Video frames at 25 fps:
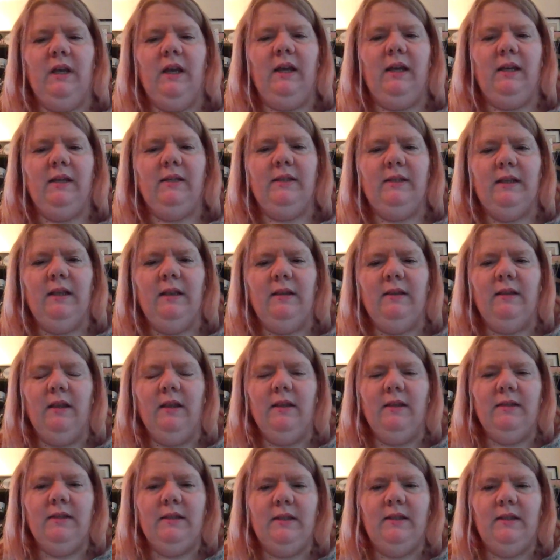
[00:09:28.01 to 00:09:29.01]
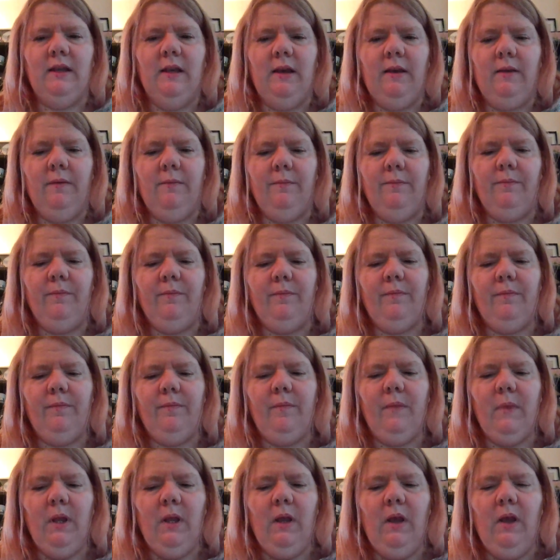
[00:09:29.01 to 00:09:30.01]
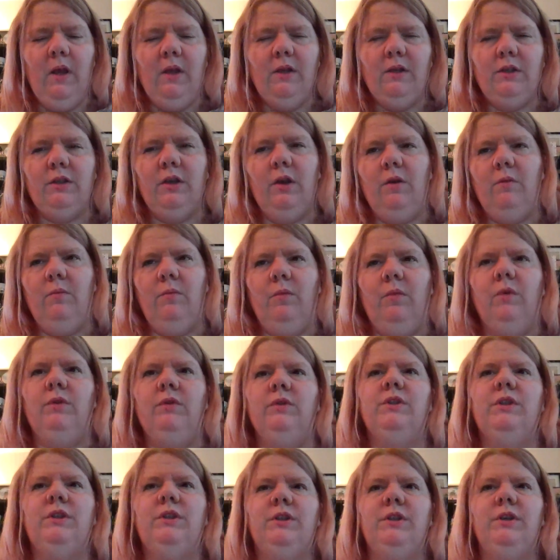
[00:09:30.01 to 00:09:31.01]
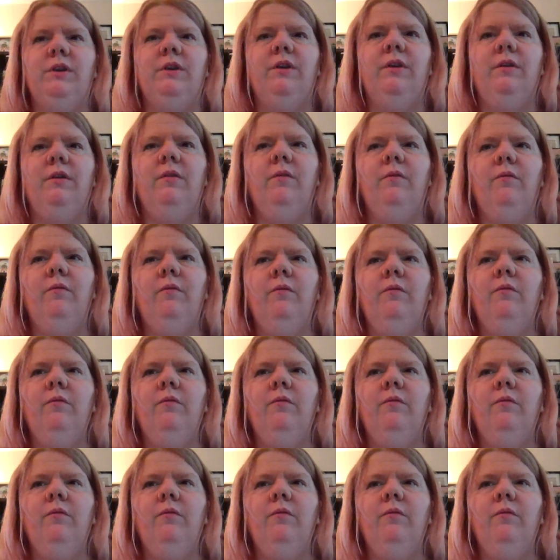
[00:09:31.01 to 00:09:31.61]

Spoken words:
like I said, there's certain ones to